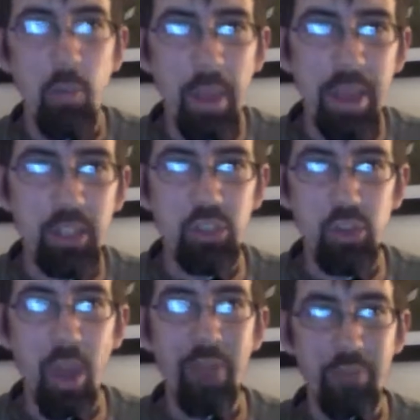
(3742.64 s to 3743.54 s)
page. You
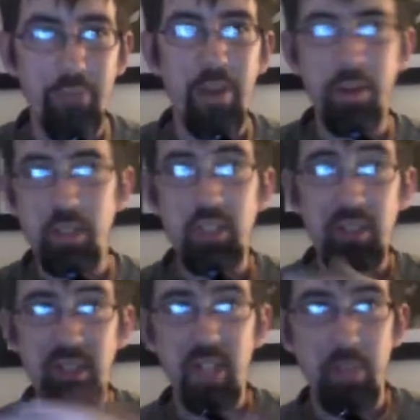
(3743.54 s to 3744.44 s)
have to very
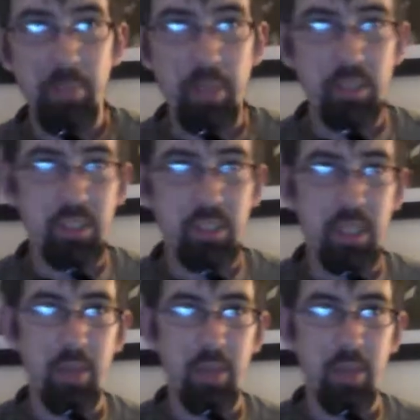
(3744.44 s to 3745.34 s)
skip and
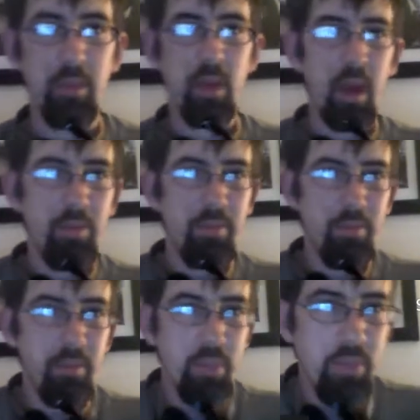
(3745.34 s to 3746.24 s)
skim.
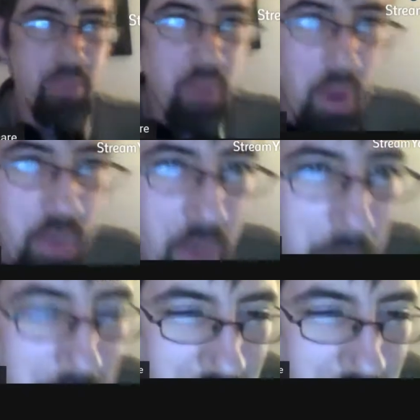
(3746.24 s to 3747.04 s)
No, nobody